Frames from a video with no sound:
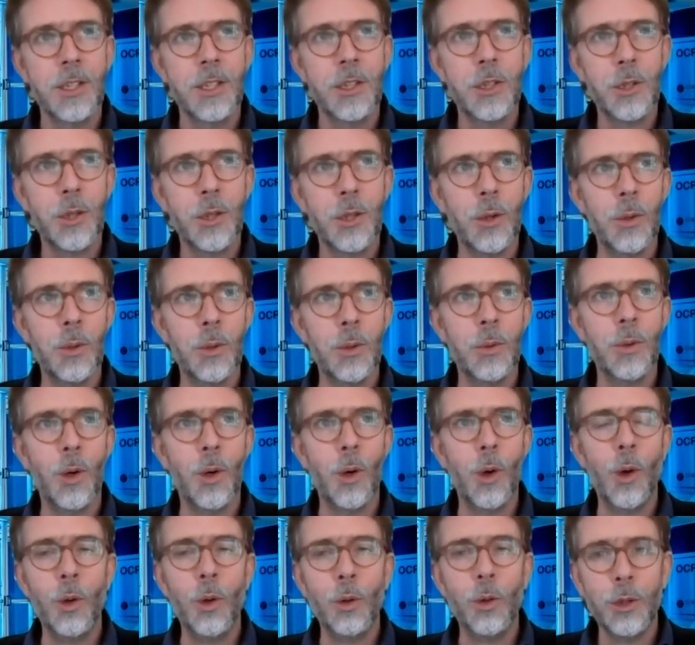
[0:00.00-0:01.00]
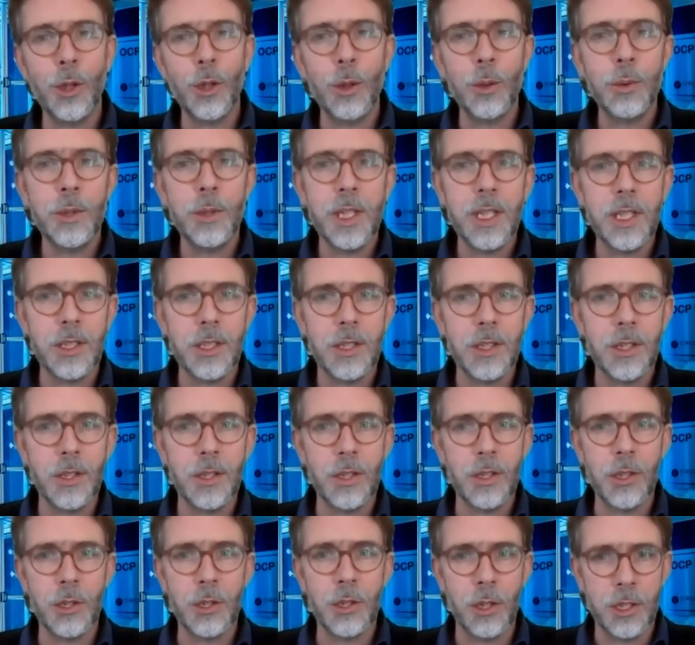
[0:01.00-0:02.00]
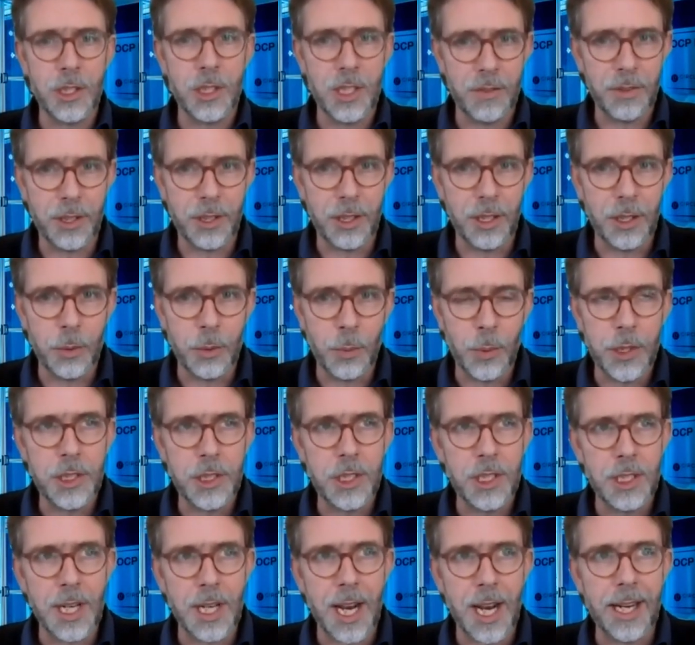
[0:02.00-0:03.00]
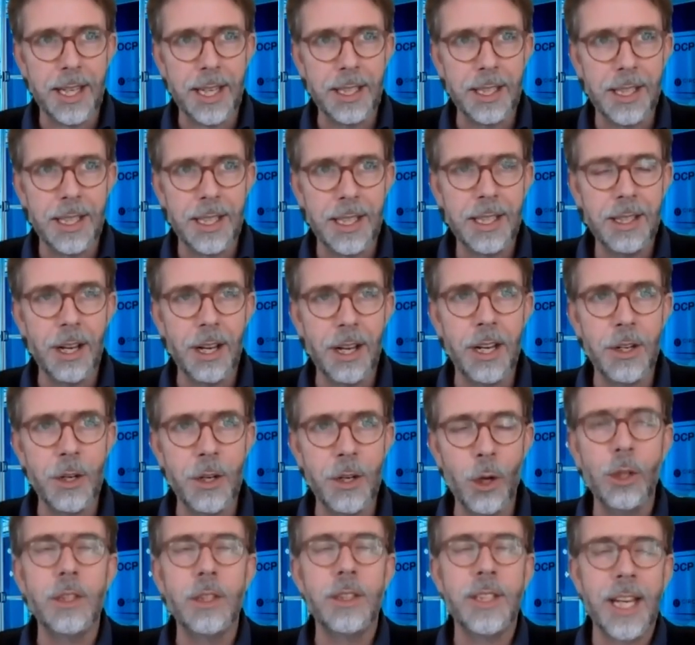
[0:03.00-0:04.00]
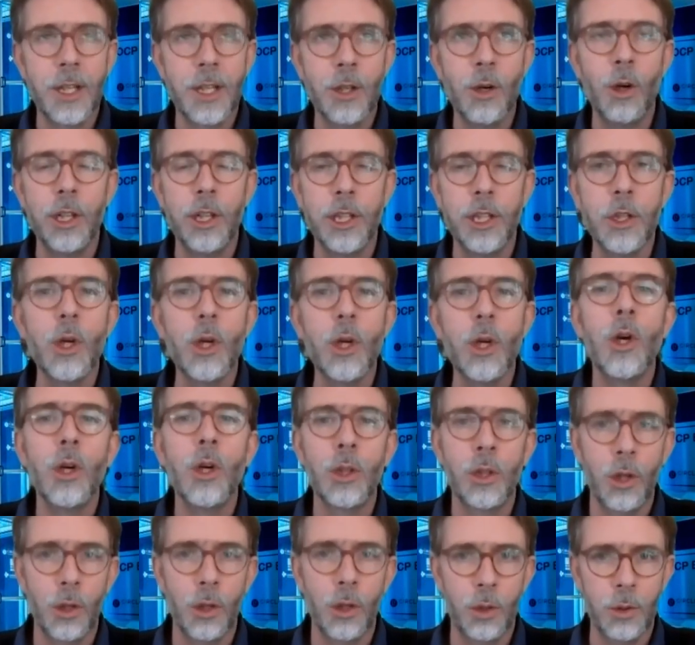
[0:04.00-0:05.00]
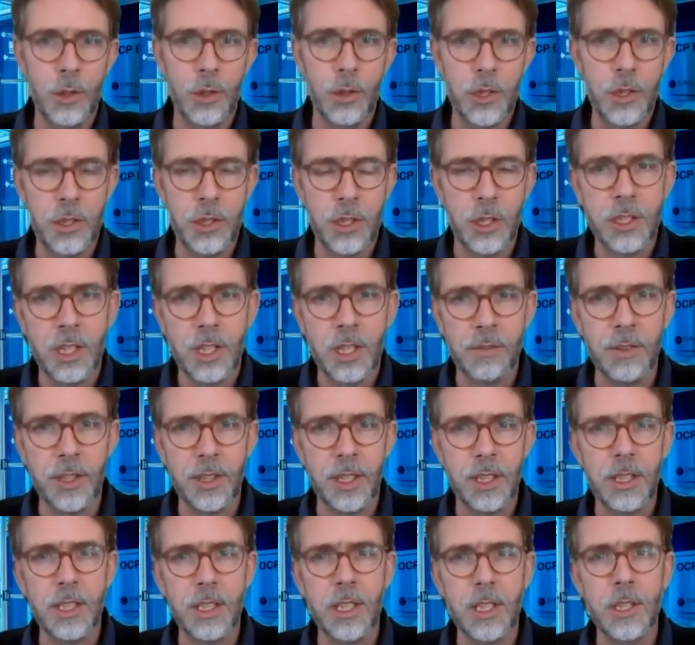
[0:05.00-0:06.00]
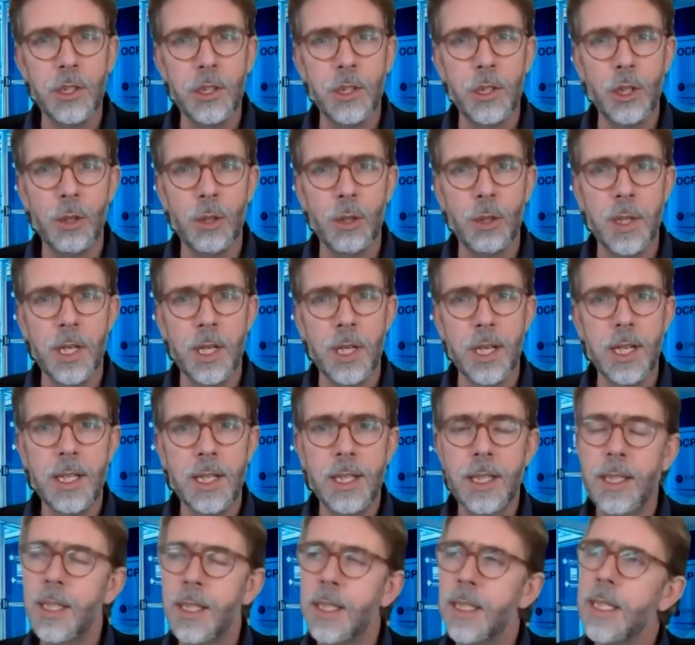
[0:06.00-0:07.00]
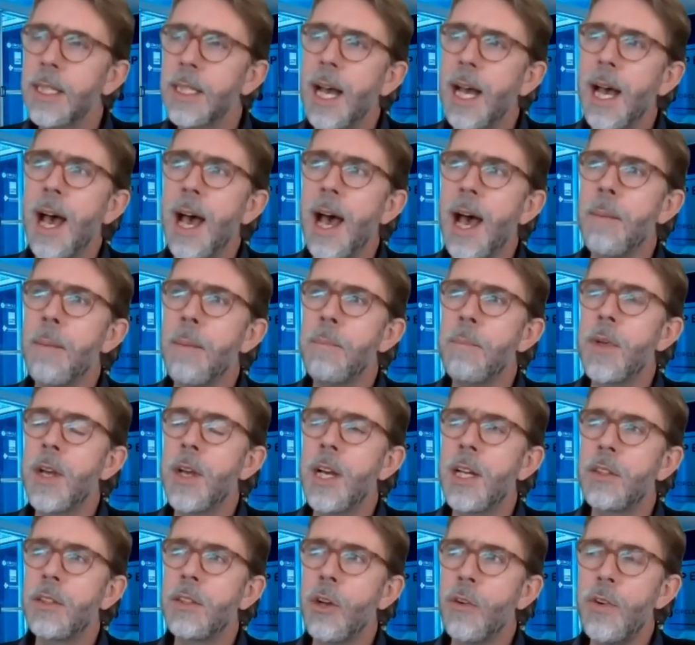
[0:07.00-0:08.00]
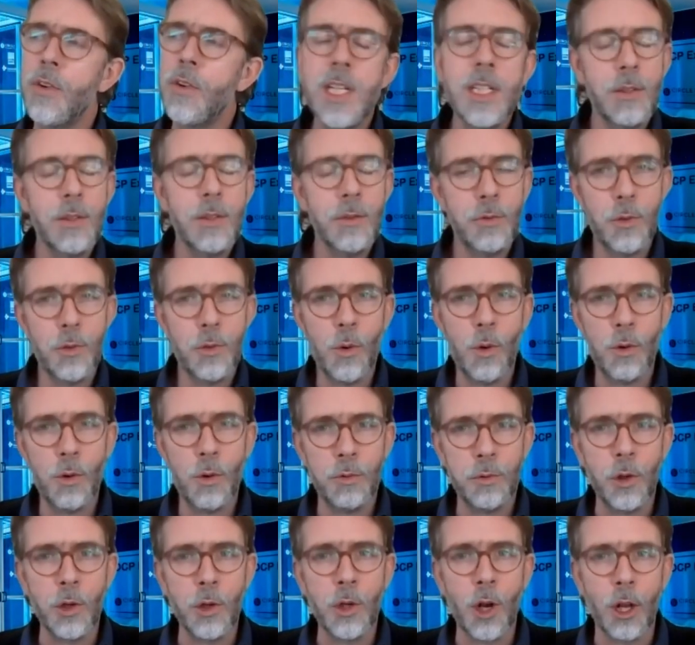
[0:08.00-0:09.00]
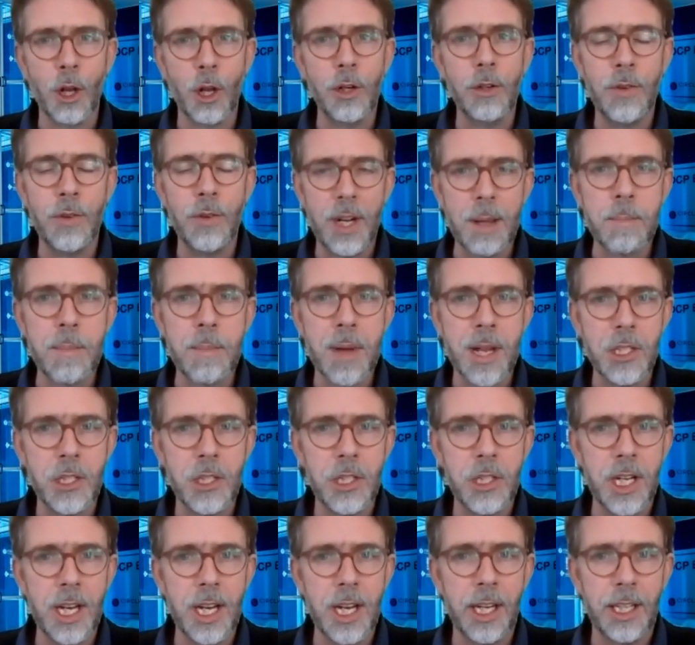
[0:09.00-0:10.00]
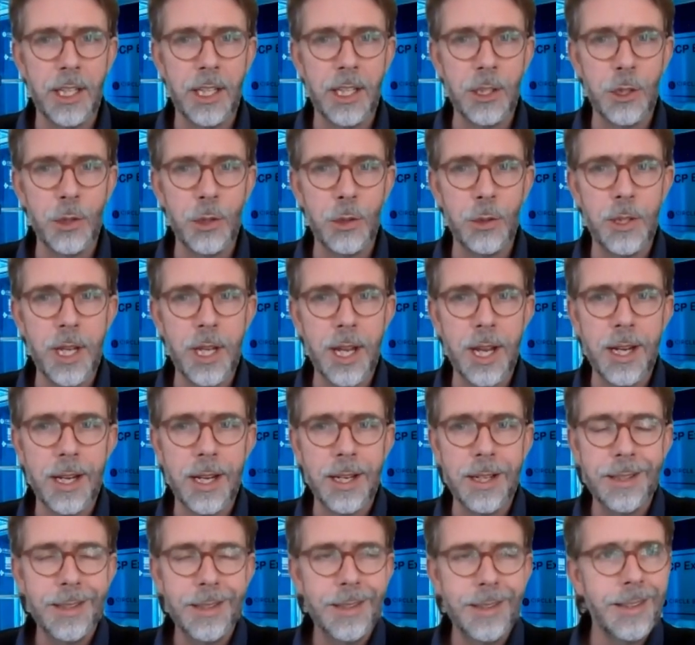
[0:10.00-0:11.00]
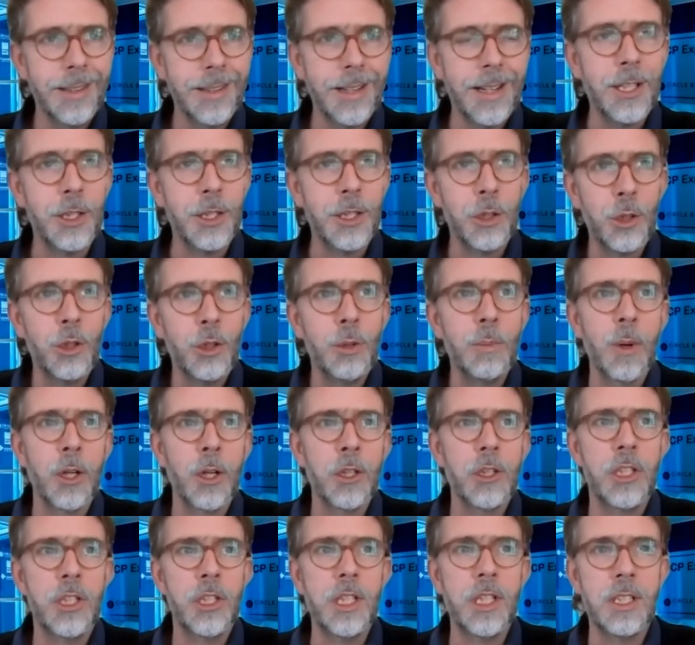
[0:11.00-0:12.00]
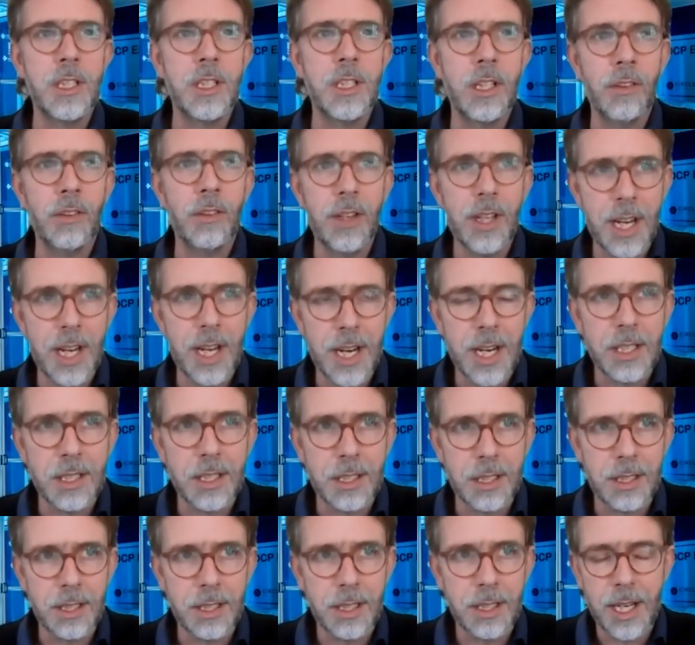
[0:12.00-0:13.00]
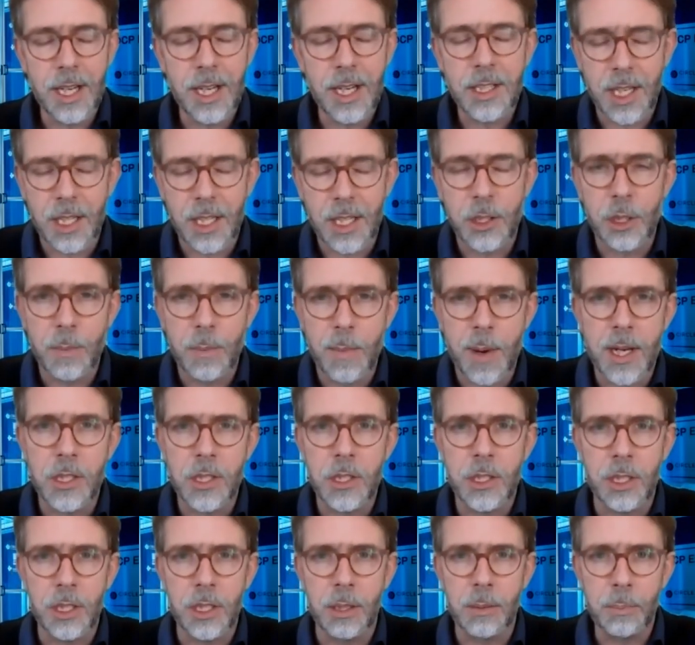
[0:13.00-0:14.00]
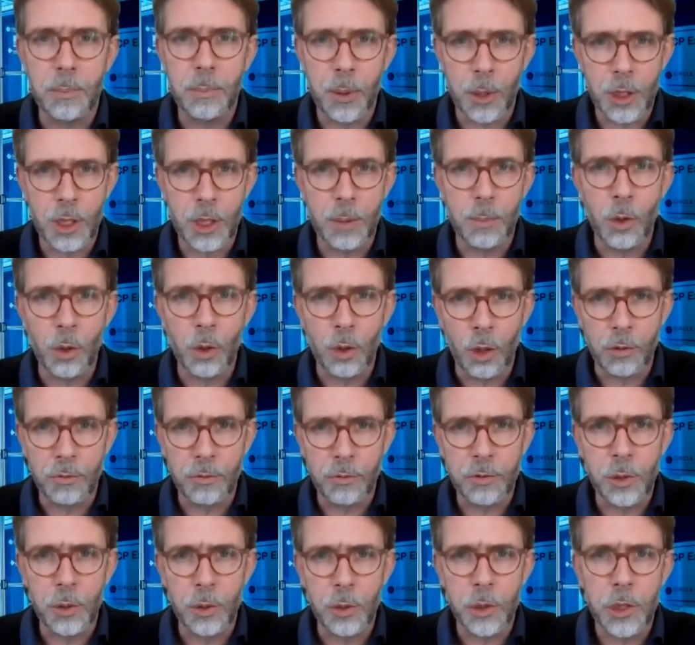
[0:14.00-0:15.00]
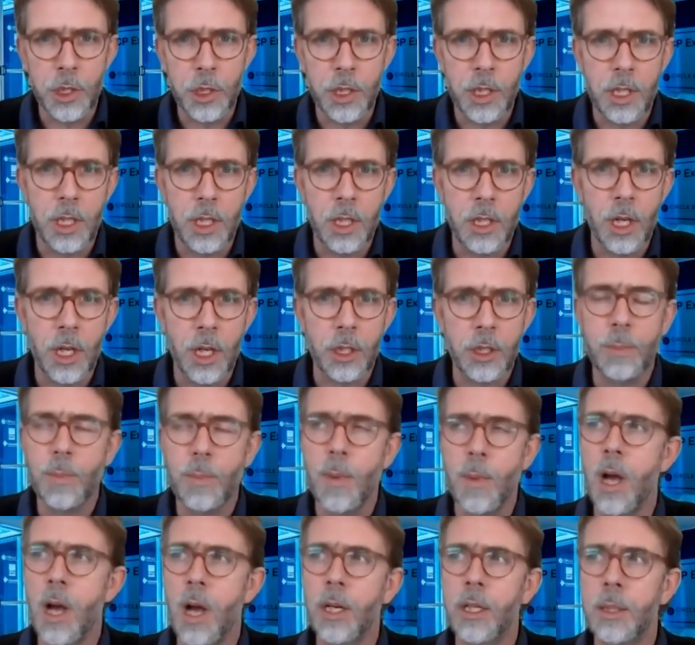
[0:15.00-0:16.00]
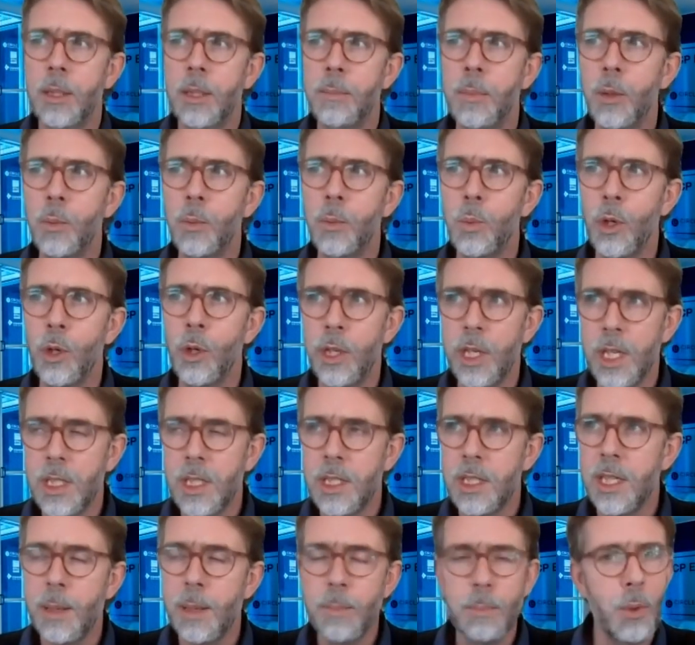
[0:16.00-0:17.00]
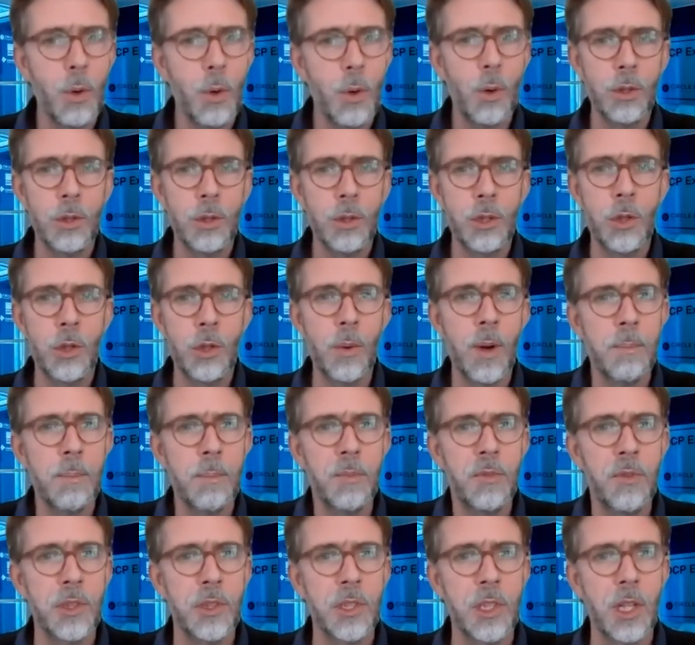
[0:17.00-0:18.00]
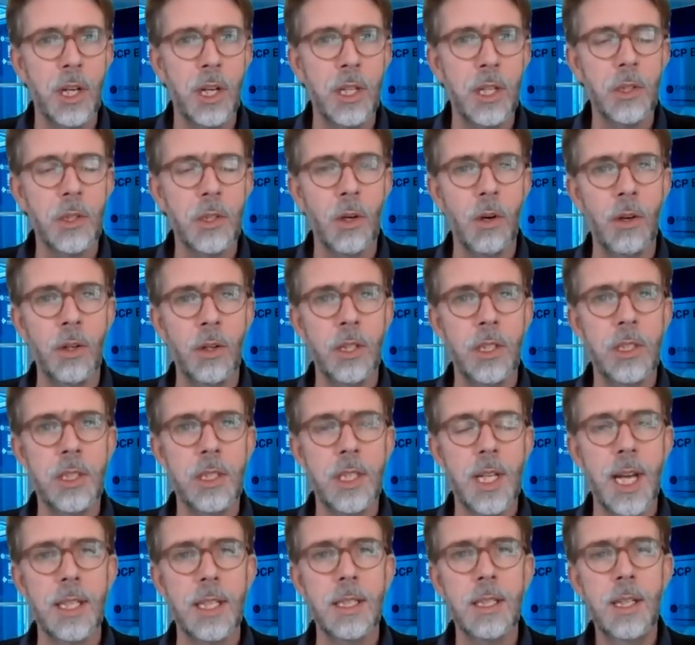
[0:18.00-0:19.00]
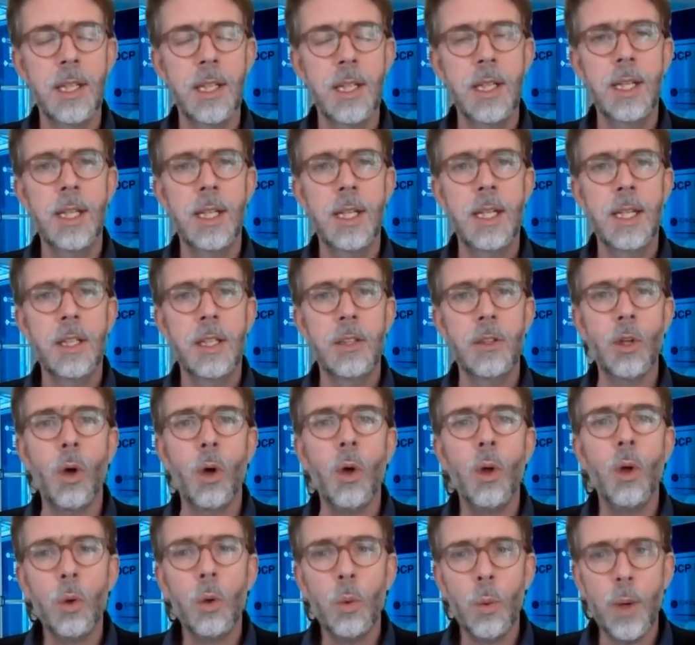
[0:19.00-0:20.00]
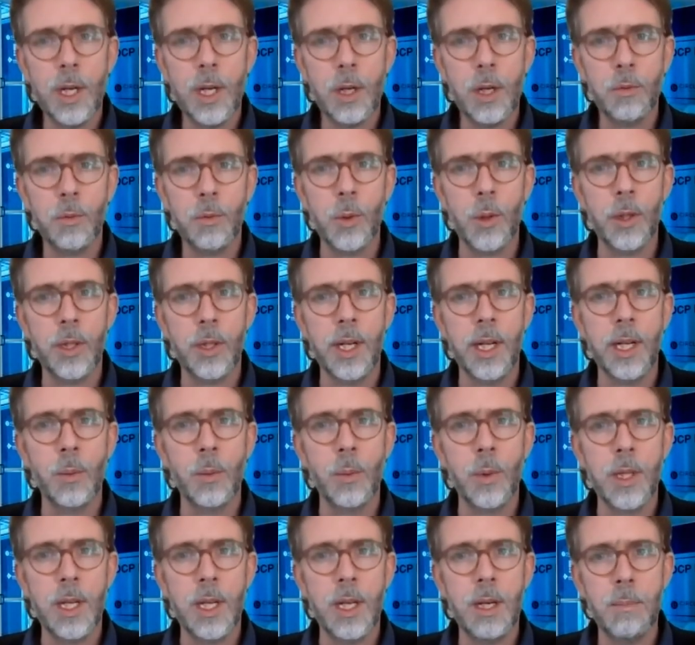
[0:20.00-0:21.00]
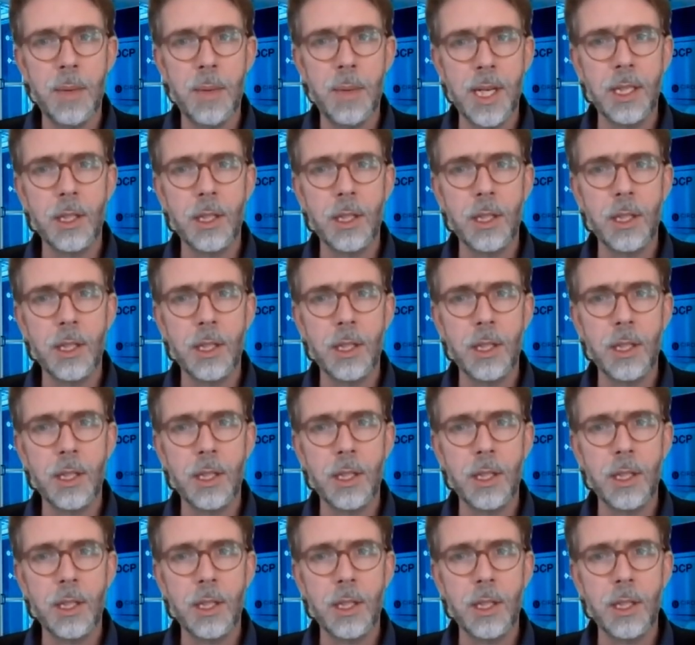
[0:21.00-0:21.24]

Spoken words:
So, although this certificate, which is like they call it ERCO certificate in Germany, the reason for not really mentioning it today in too much detail is, as you mentioned, possible confusion in the Dutch market. But what is important to emphasize on is that the whole way of working within